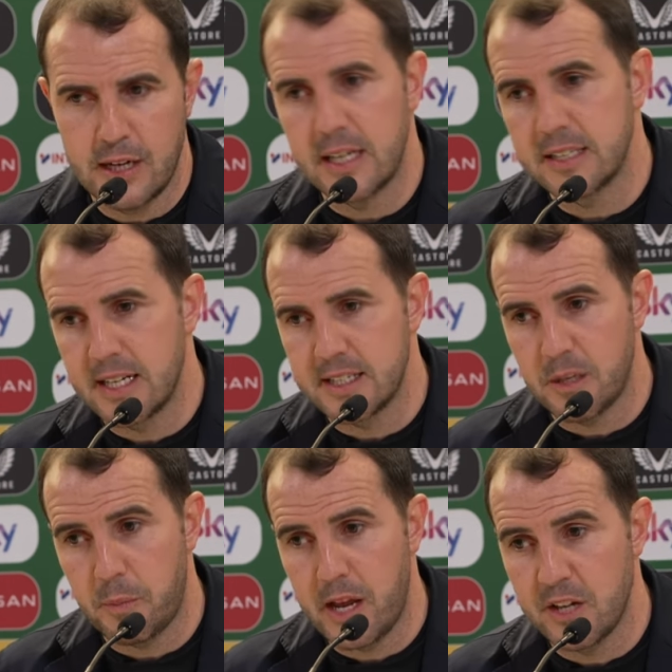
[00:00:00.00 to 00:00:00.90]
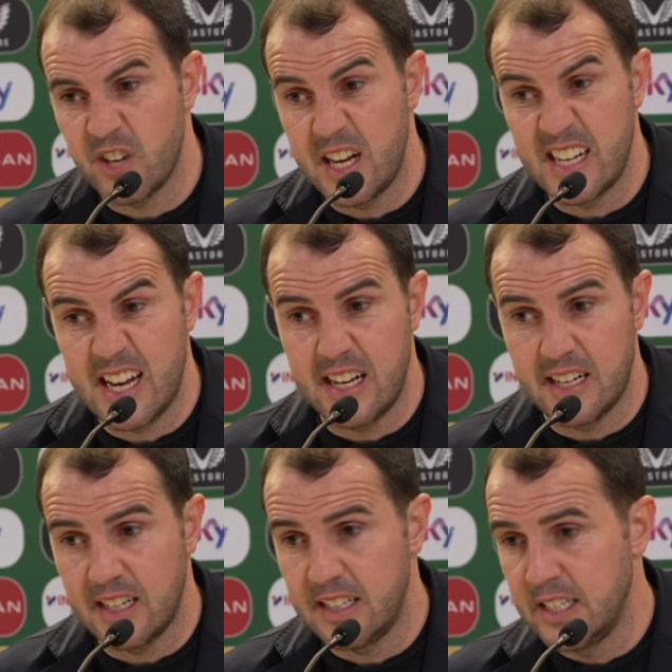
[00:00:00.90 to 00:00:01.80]
And I said to the players right at the end there
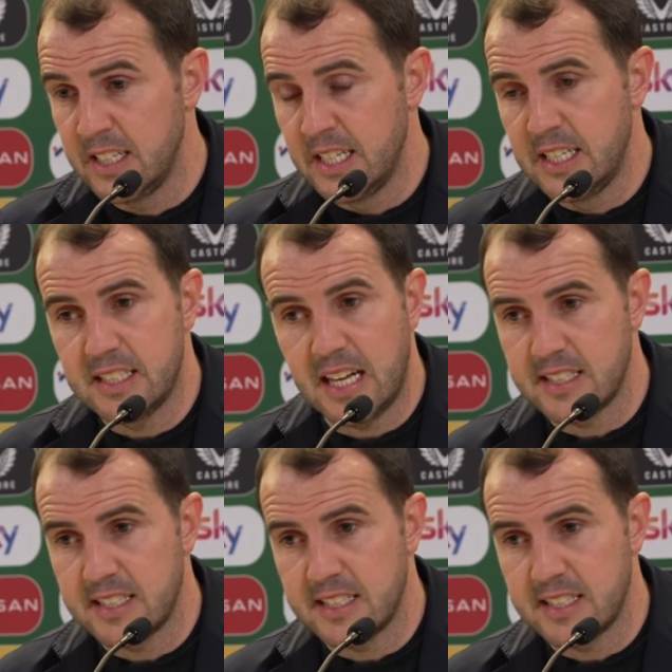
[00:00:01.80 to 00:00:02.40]
that